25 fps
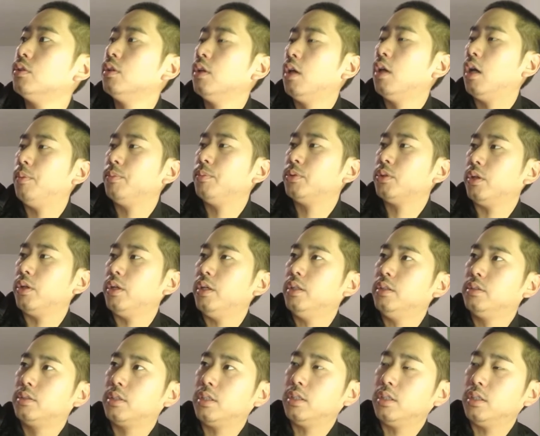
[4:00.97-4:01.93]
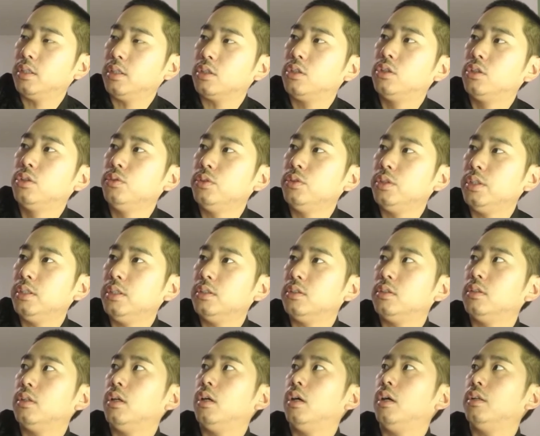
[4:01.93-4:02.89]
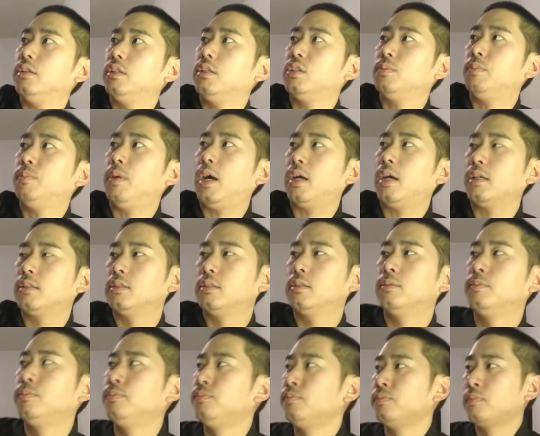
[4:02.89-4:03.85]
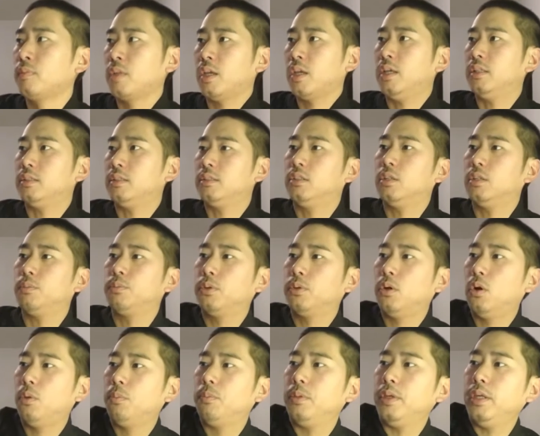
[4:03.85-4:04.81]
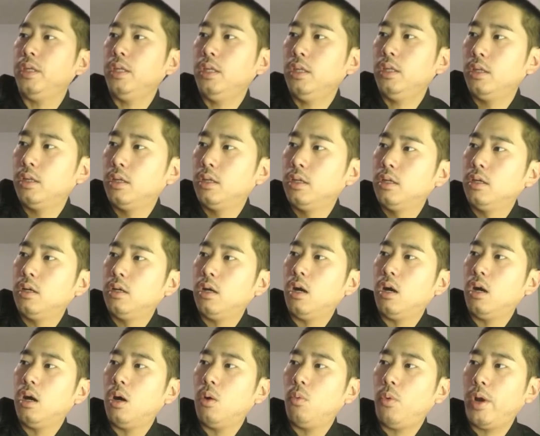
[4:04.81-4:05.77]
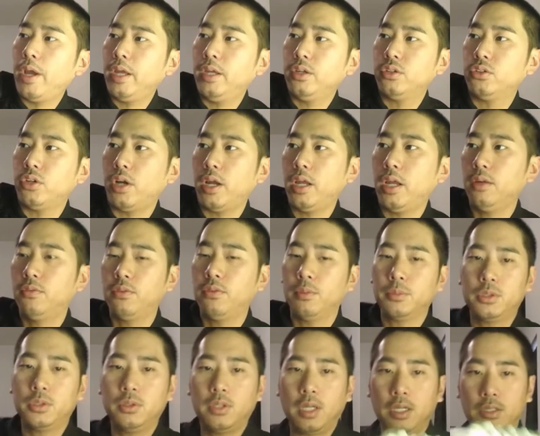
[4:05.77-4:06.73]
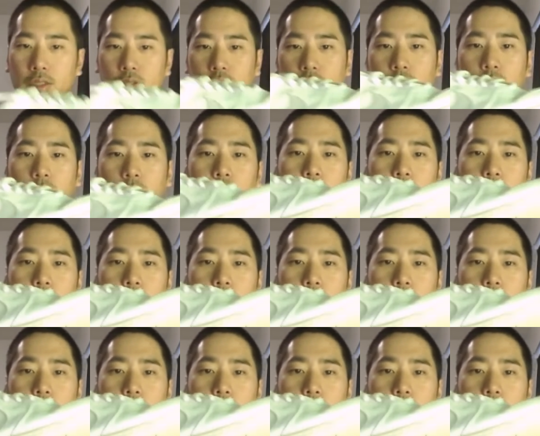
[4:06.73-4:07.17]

I'm sorry, it's going to include these uh, this box. It's the Pro B uh, White Gray from 2002.